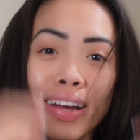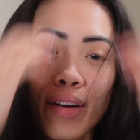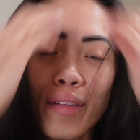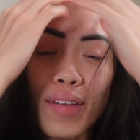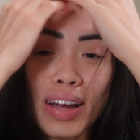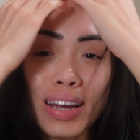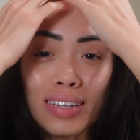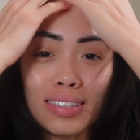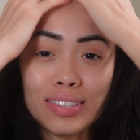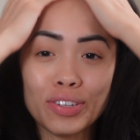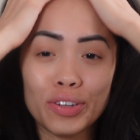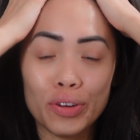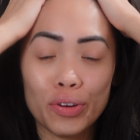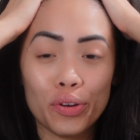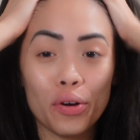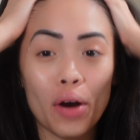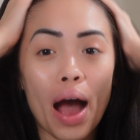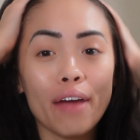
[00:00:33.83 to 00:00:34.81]
going
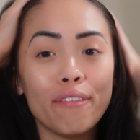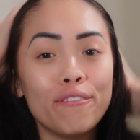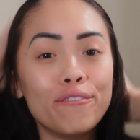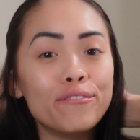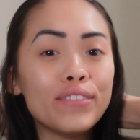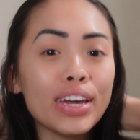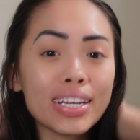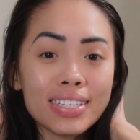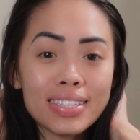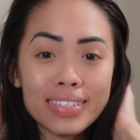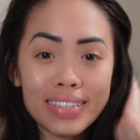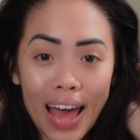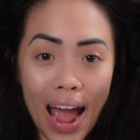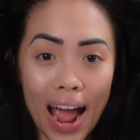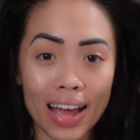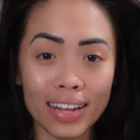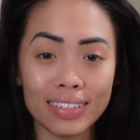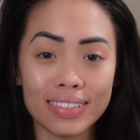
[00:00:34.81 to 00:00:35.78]
to fix
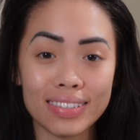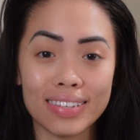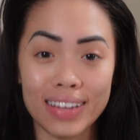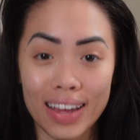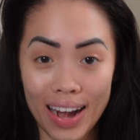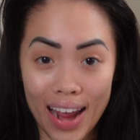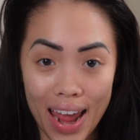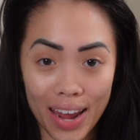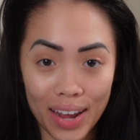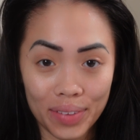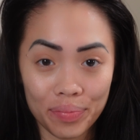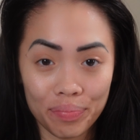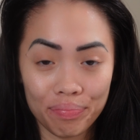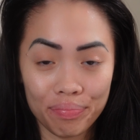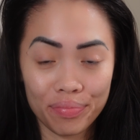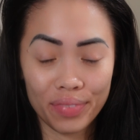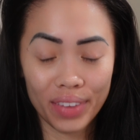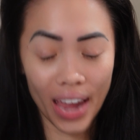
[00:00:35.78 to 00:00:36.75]
that today,
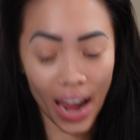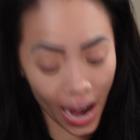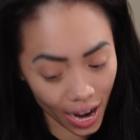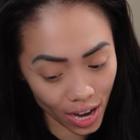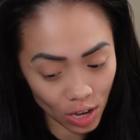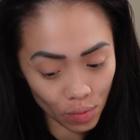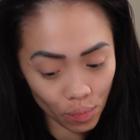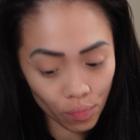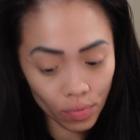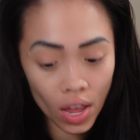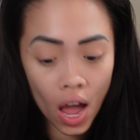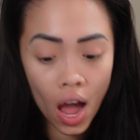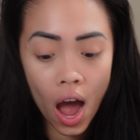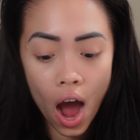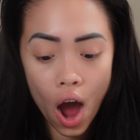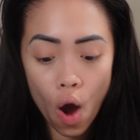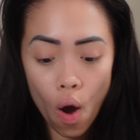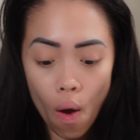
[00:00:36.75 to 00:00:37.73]
okay?
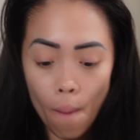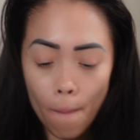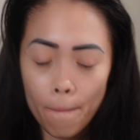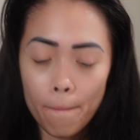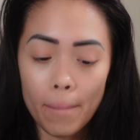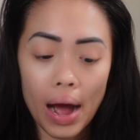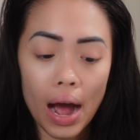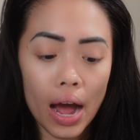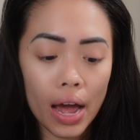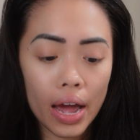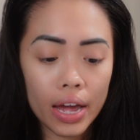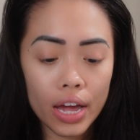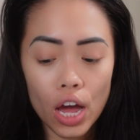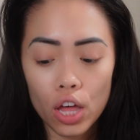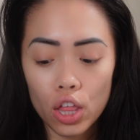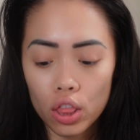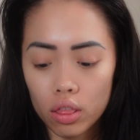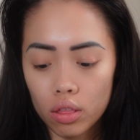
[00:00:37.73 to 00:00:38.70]
My
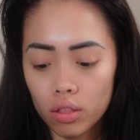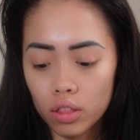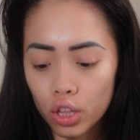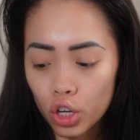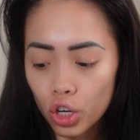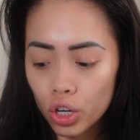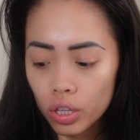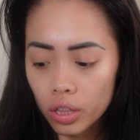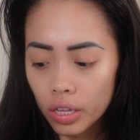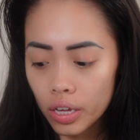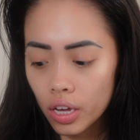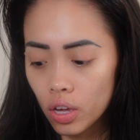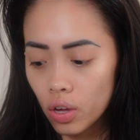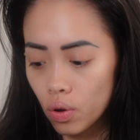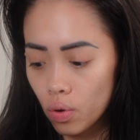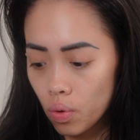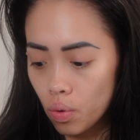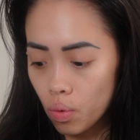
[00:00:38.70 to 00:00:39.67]

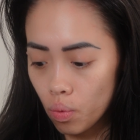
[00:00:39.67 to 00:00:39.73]
literally